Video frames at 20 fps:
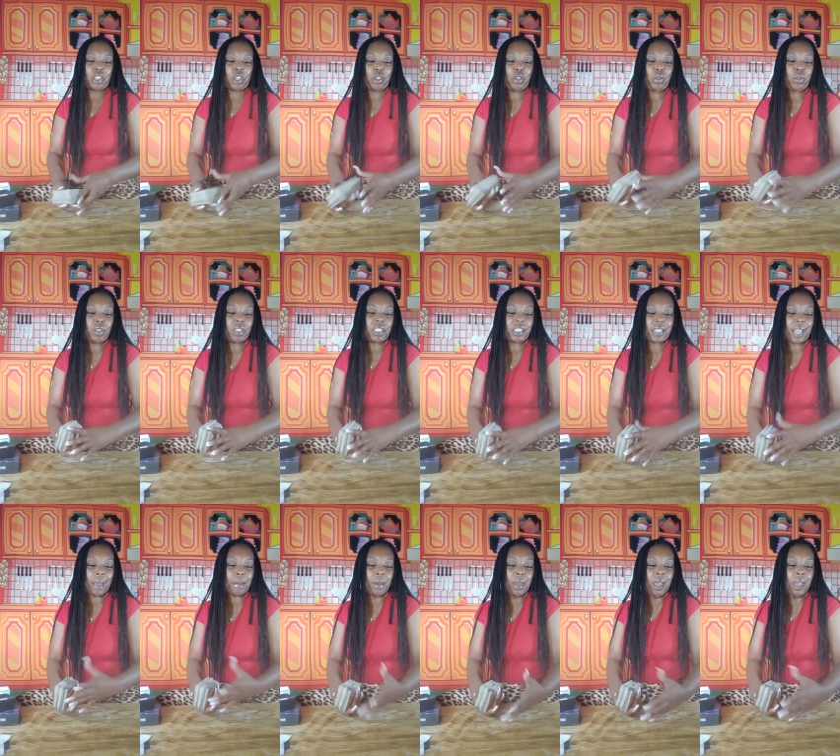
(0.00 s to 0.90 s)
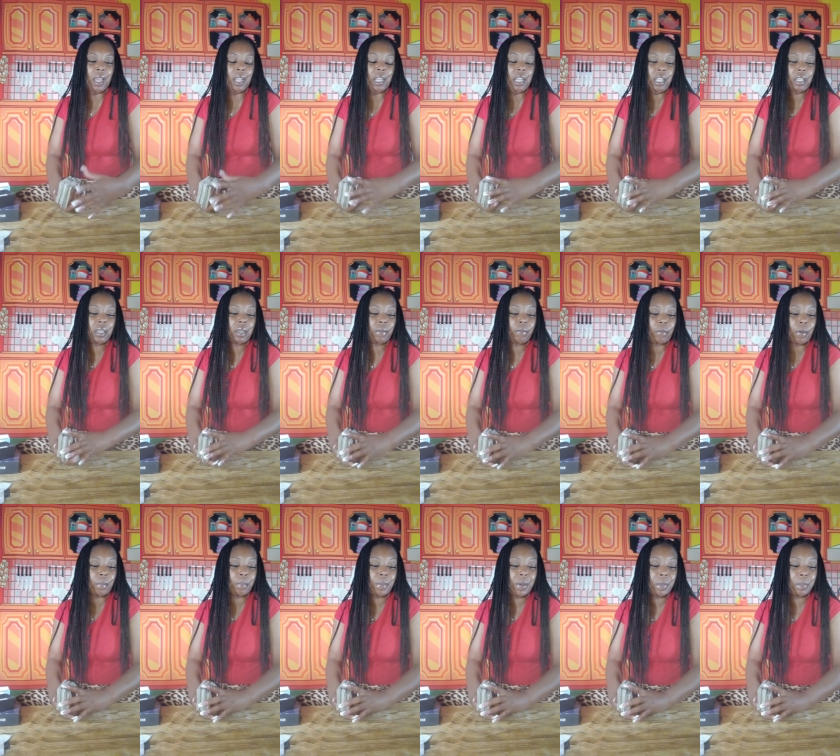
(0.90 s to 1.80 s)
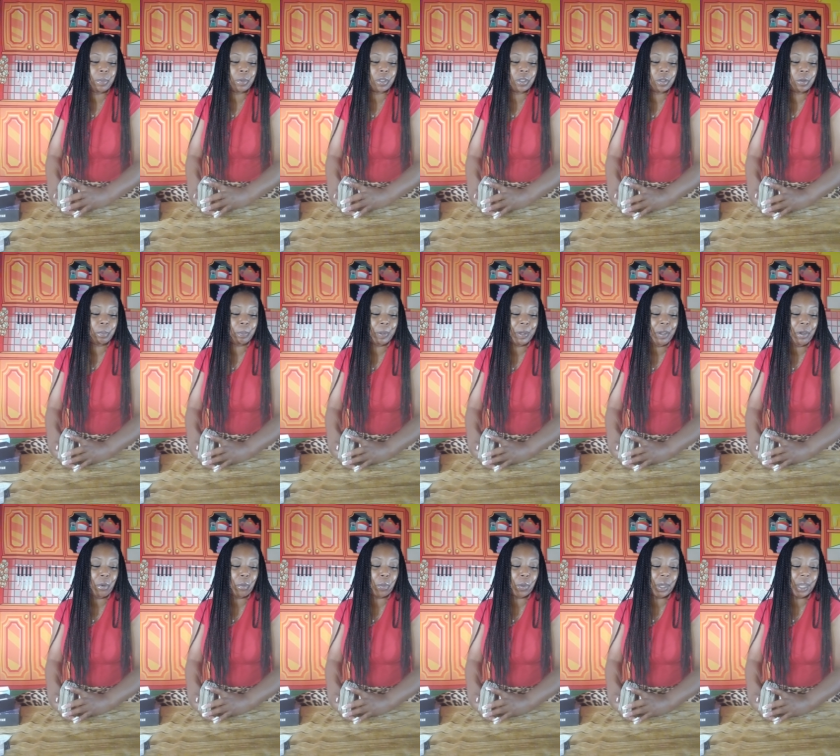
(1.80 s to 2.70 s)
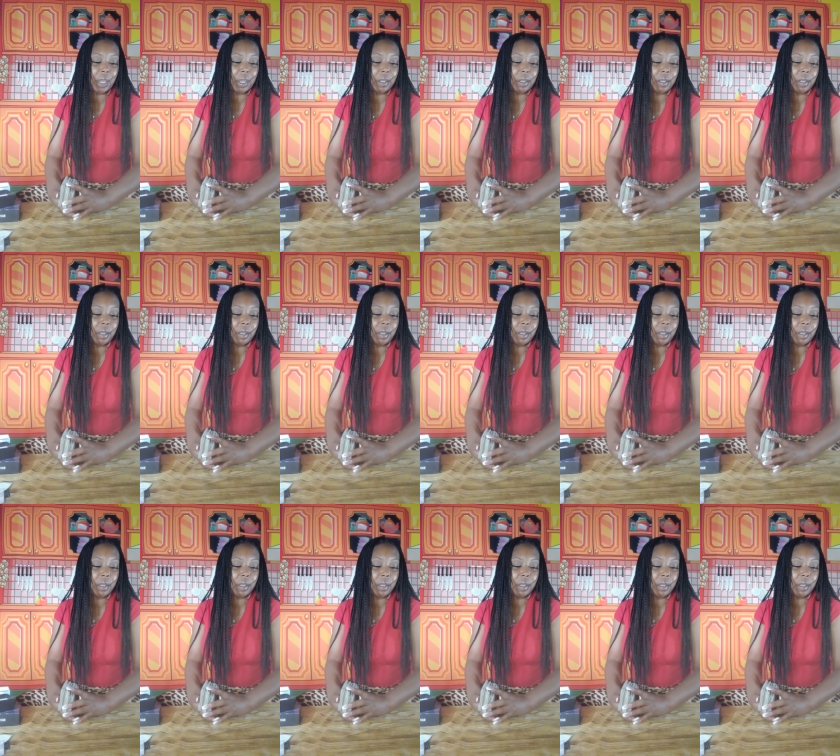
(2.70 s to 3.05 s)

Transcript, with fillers: So you can stop looking for people to build with.